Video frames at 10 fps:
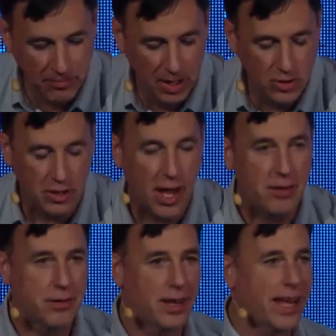So the
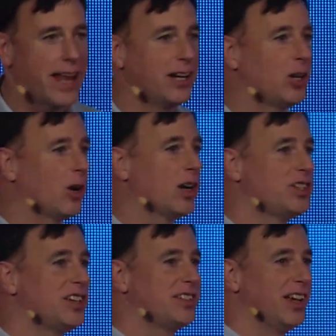other thing I'd encourage
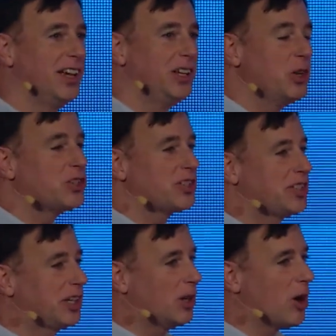is use a
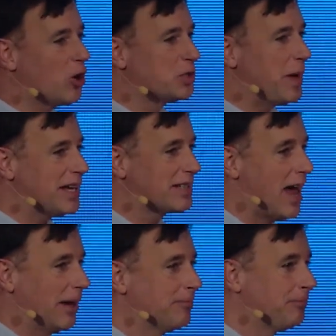secure host
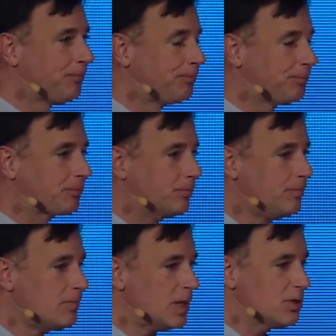baseline.
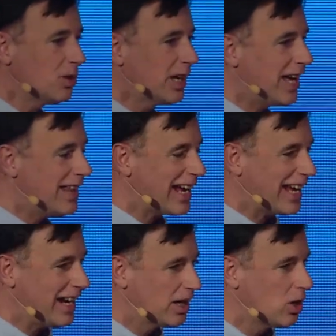So again, that
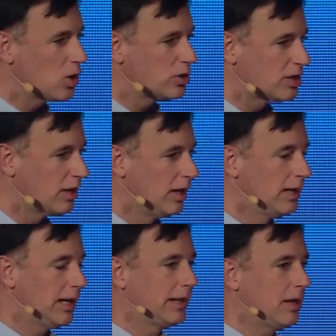kind of goes
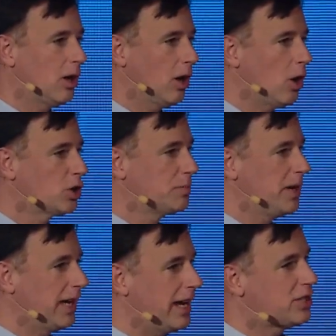like the host
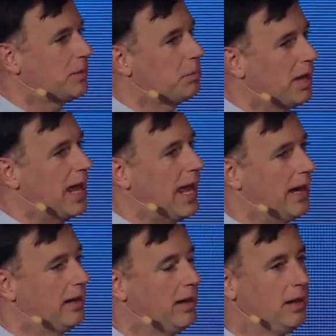mitigation
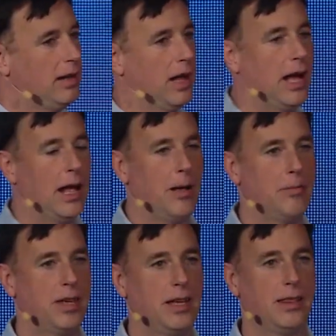plan,
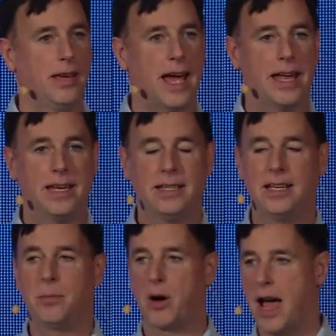the
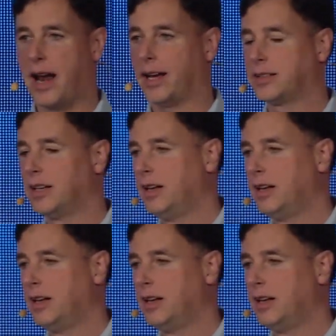IAD product.